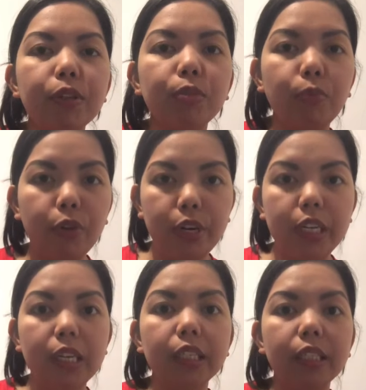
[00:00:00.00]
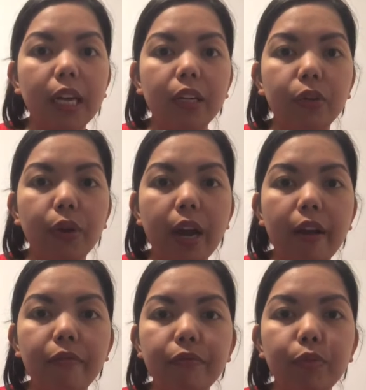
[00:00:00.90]
4 years that you
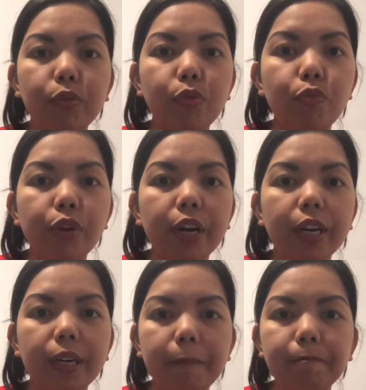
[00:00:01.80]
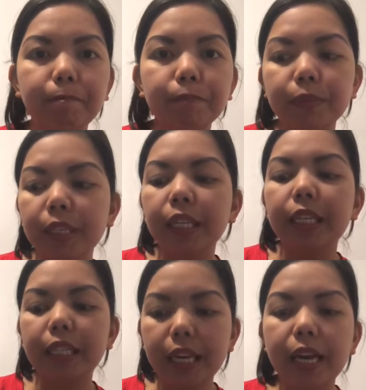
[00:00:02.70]
have in work.
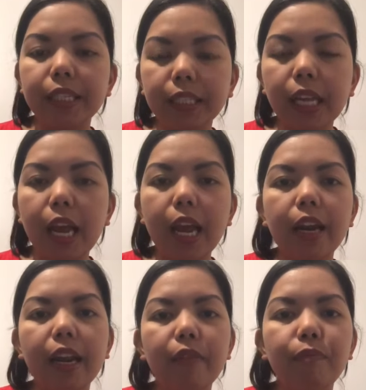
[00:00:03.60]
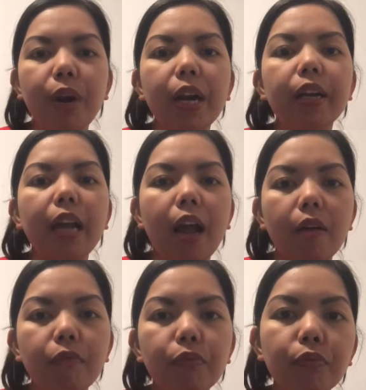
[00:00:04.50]
Yes, and in part
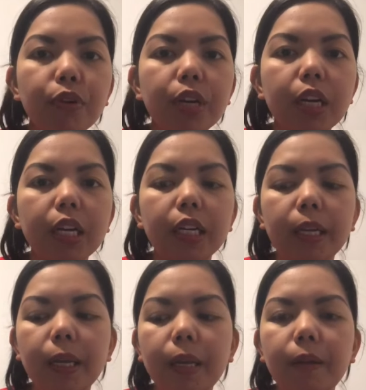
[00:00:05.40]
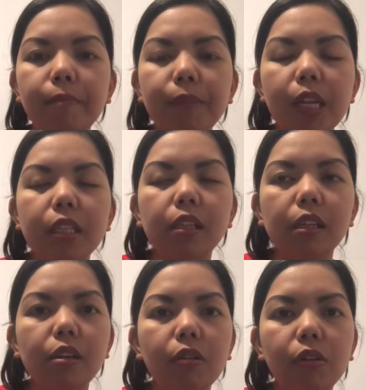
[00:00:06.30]
F, and
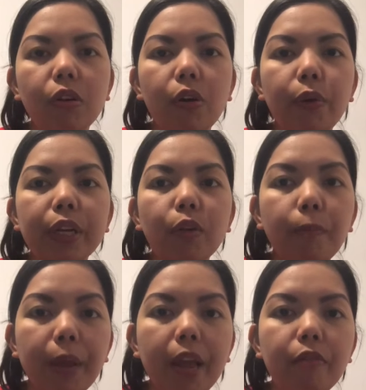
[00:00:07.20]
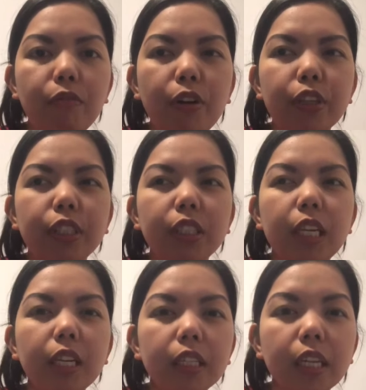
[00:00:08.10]
you're going to pay for
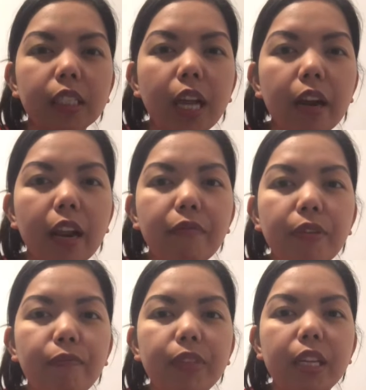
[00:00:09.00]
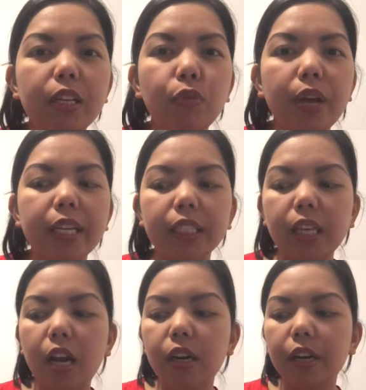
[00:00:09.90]

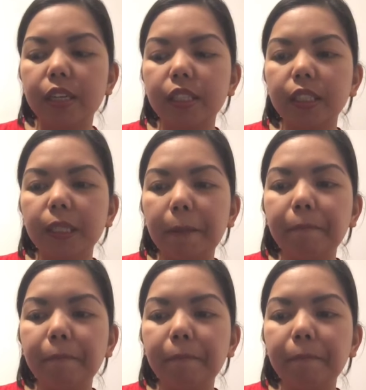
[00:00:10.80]
$650.